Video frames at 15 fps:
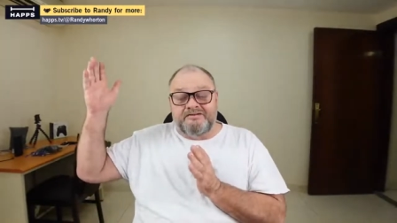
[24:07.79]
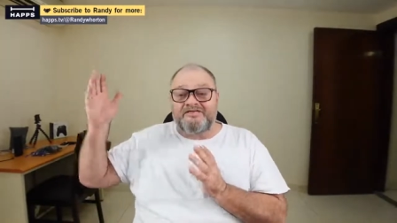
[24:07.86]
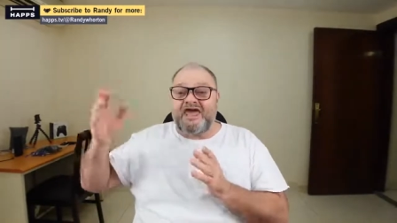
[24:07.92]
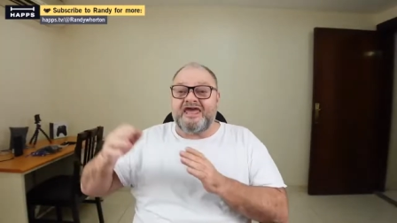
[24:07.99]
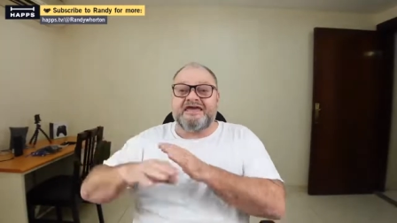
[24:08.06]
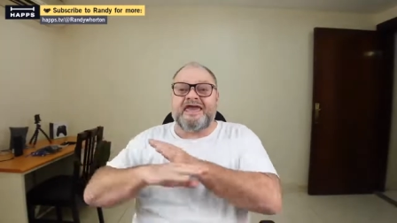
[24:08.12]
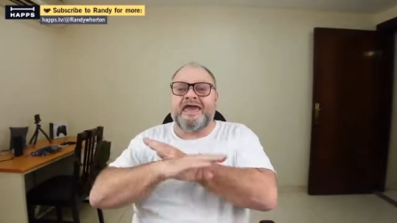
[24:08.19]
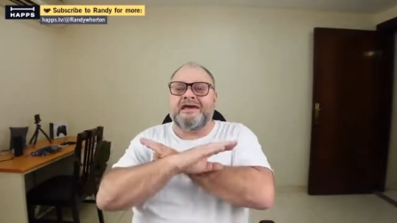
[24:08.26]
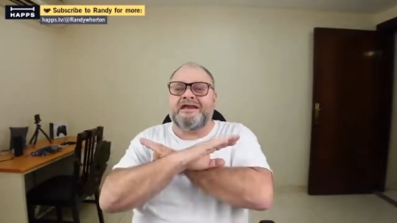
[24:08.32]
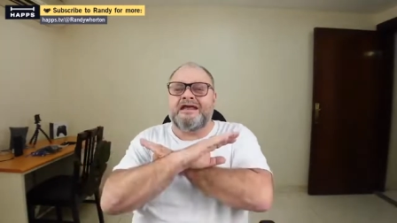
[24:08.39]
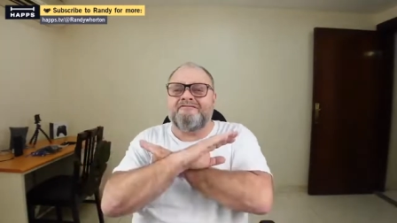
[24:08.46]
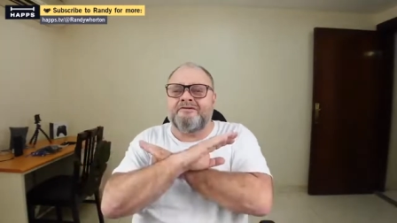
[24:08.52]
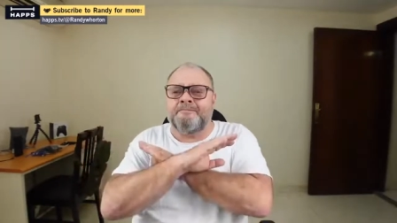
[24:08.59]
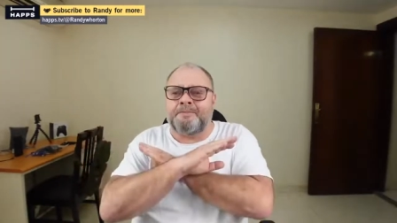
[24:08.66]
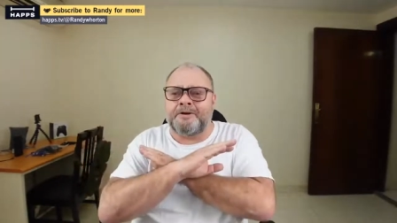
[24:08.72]
They can't
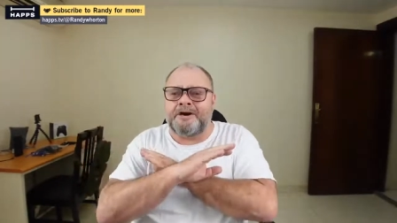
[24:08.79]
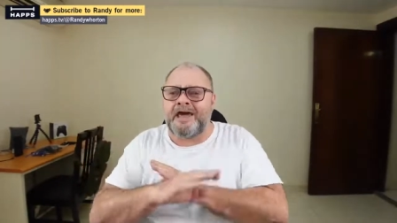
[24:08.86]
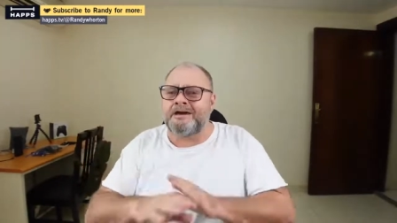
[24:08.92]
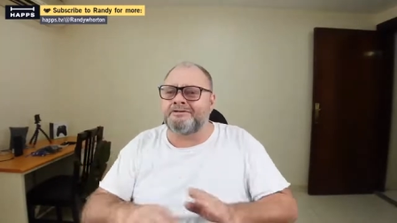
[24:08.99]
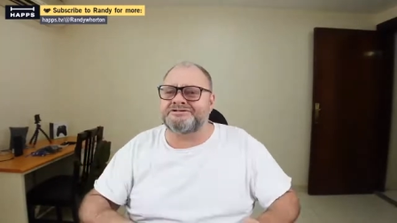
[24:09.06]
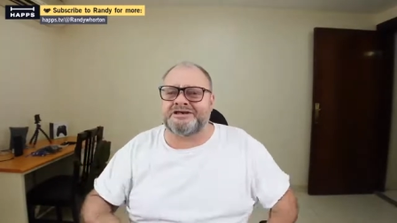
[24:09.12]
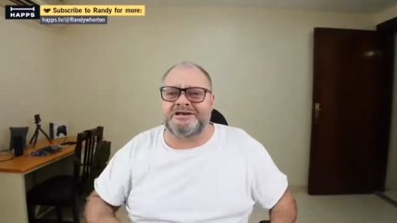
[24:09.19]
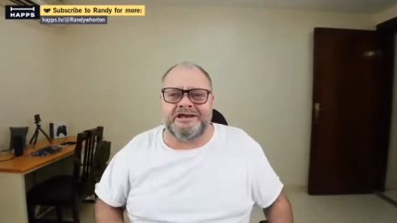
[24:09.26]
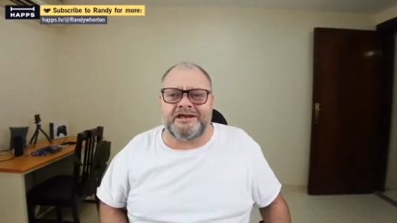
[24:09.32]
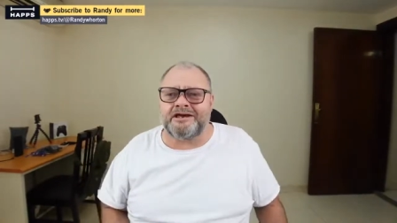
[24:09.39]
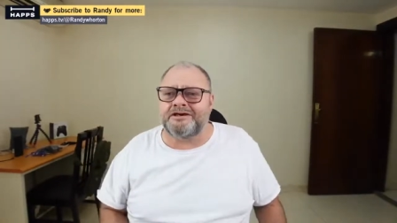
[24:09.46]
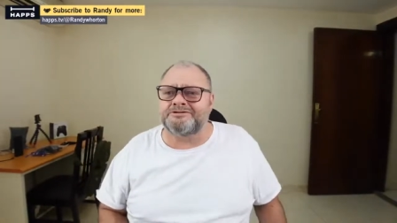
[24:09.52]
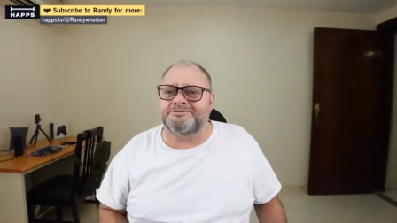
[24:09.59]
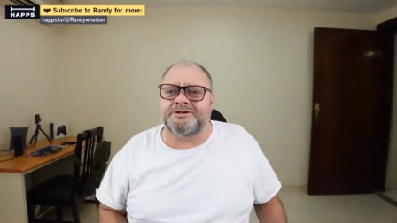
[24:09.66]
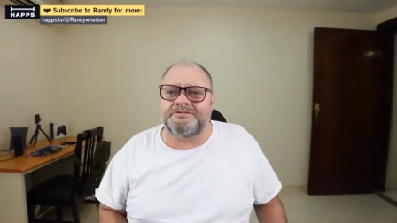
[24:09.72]
even pronounce any
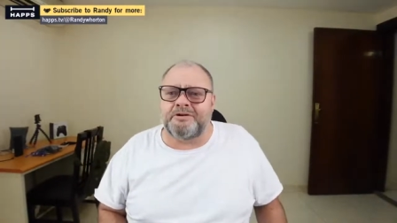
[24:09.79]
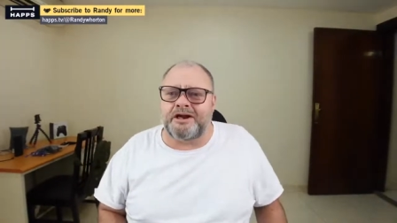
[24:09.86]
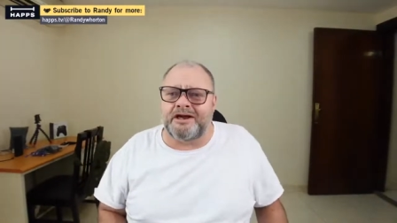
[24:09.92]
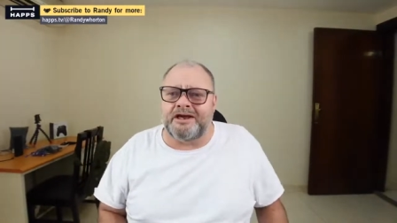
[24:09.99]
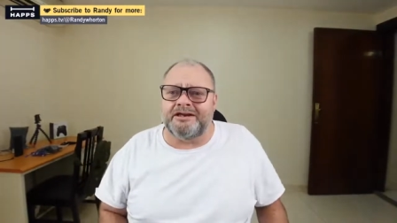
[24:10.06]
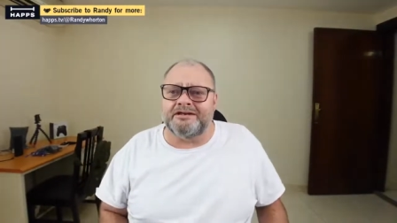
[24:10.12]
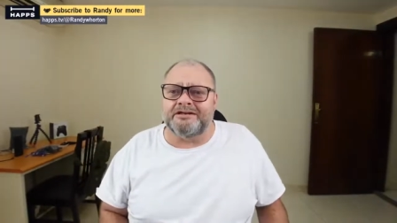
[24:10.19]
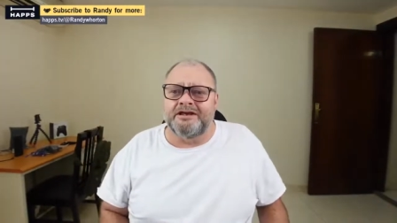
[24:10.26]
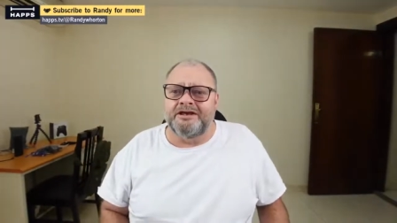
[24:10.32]
country right.